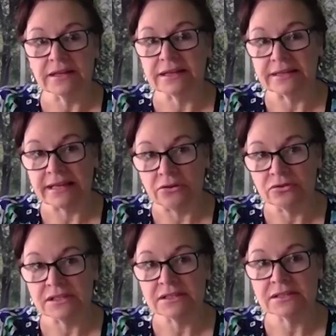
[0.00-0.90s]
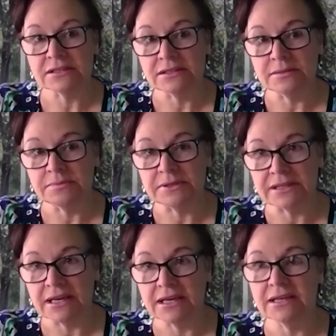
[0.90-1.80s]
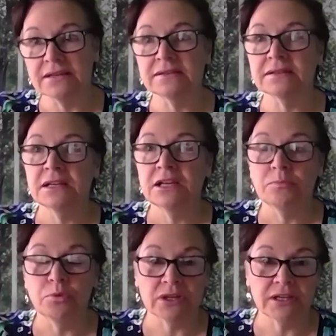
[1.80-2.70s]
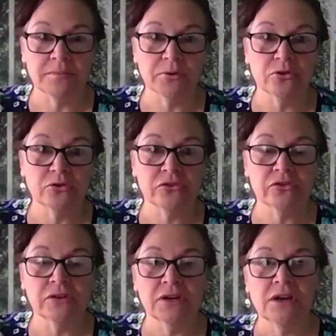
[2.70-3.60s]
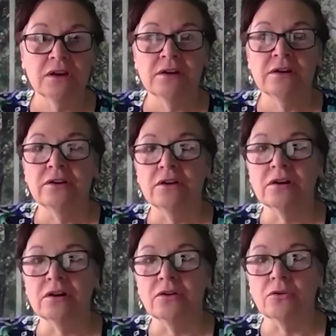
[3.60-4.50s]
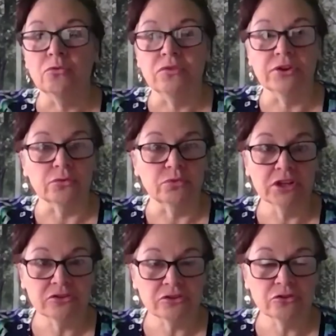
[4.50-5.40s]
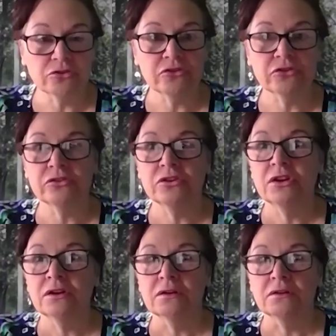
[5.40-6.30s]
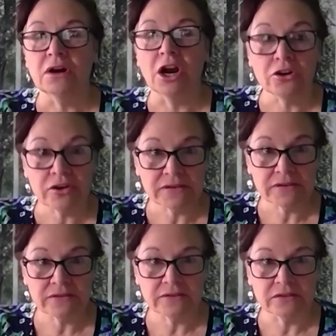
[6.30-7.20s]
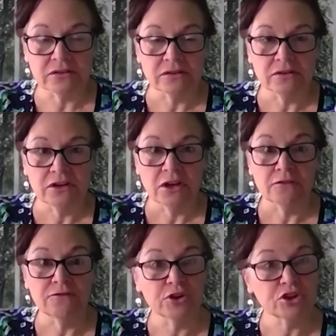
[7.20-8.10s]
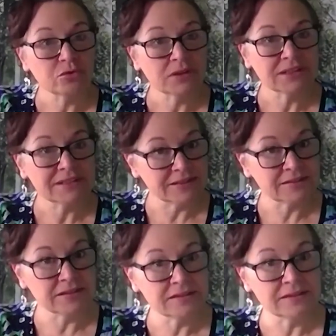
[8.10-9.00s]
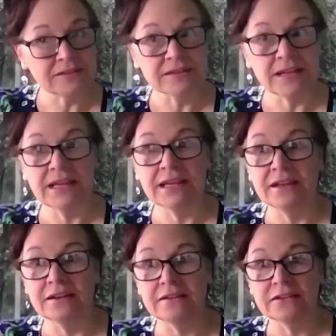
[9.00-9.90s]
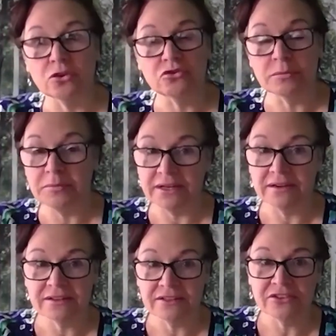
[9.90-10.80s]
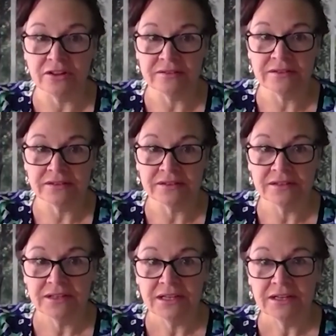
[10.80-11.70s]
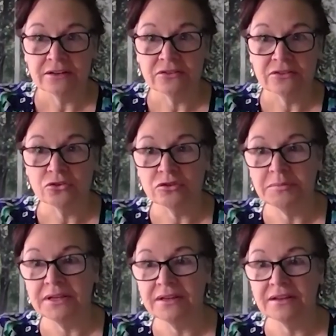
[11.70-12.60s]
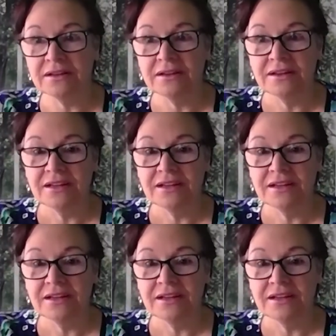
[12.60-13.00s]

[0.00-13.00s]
like accountants, CPAs, bookkeepers. Uh, there are realtors, artists, virtual assistants, and social media consultants. The social media